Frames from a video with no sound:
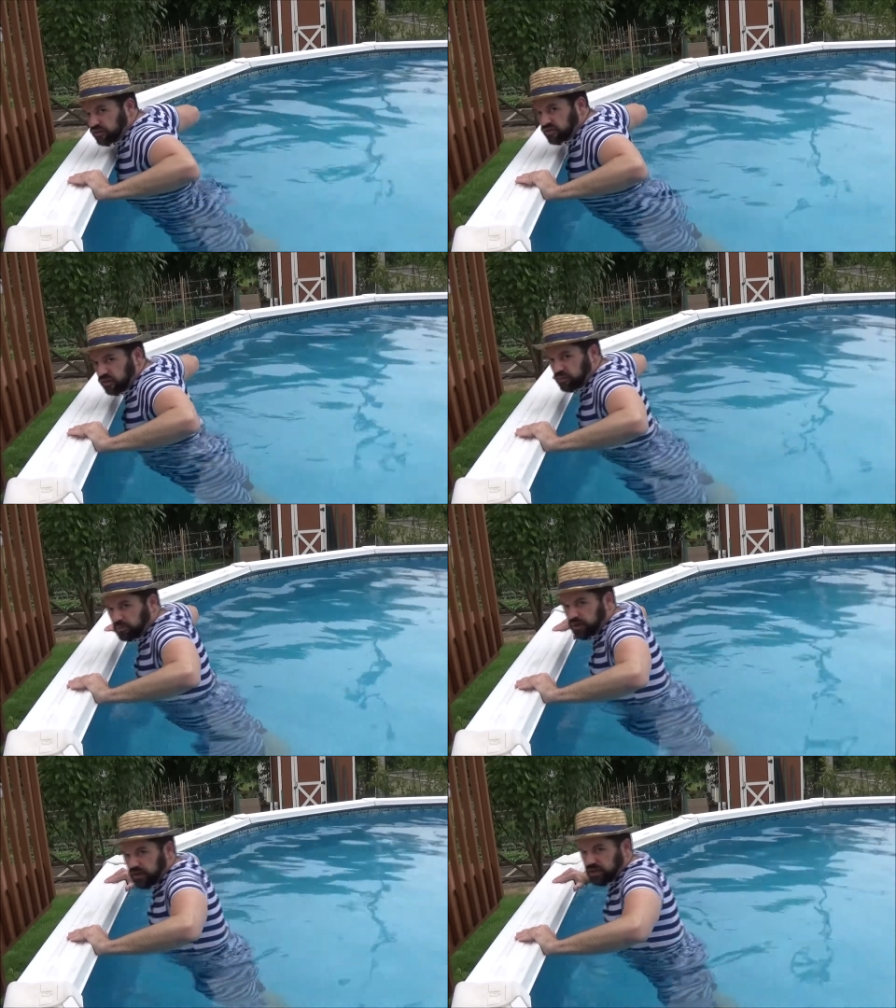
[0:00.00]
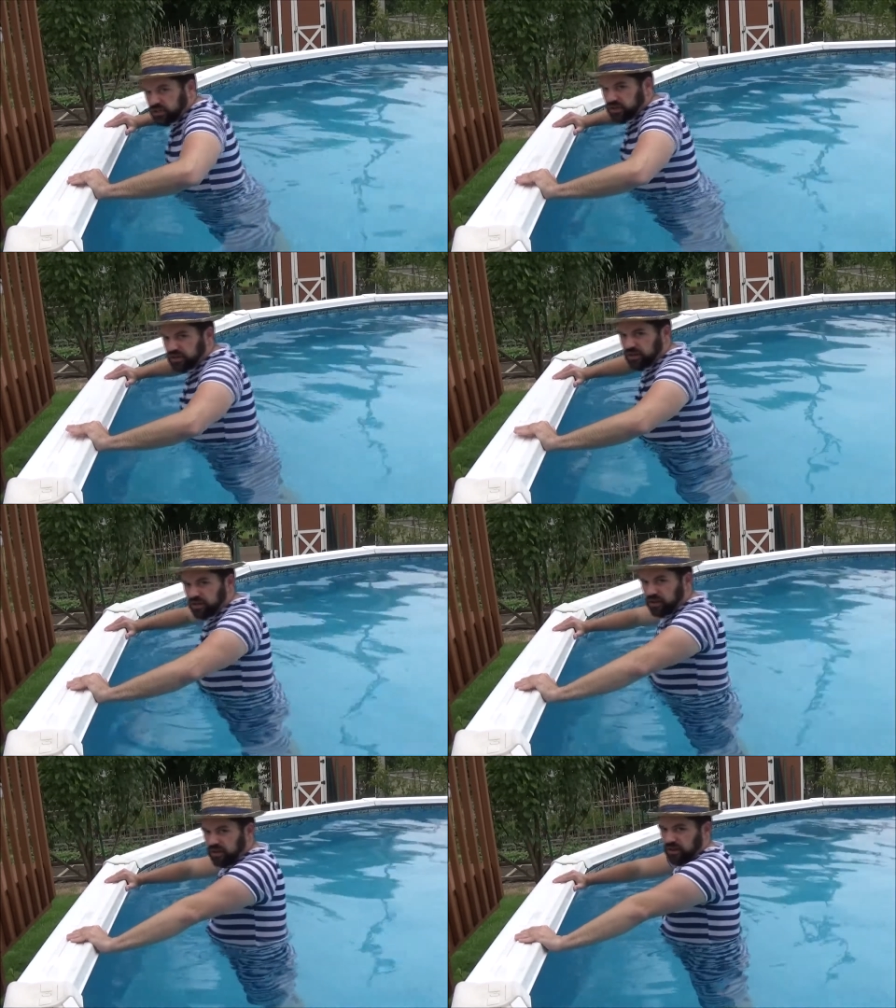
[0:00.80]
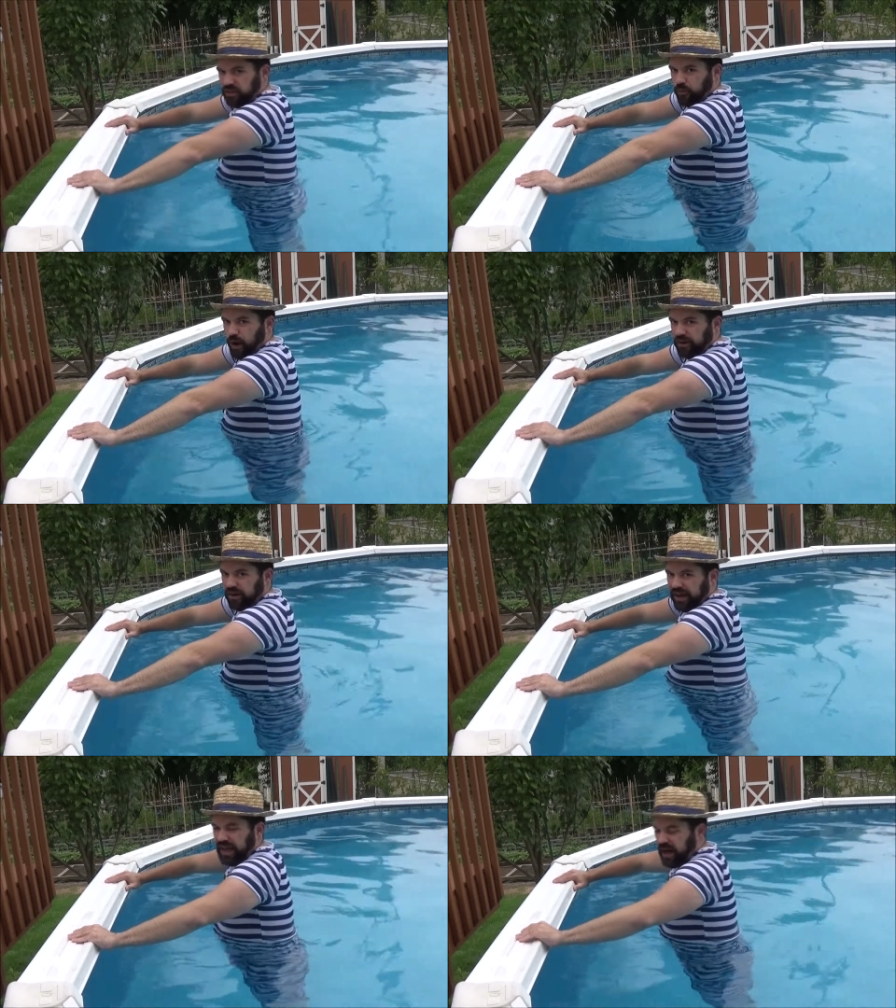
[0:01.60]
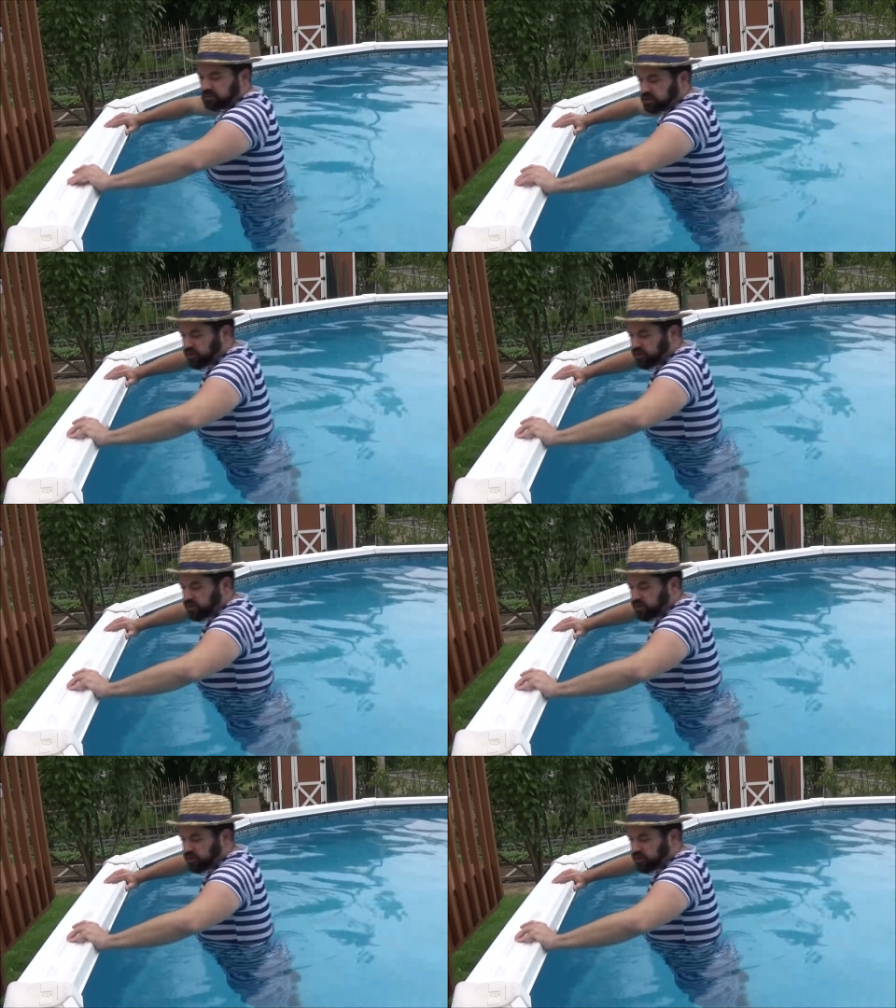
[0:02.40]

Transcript: you start to push, the water kind of helps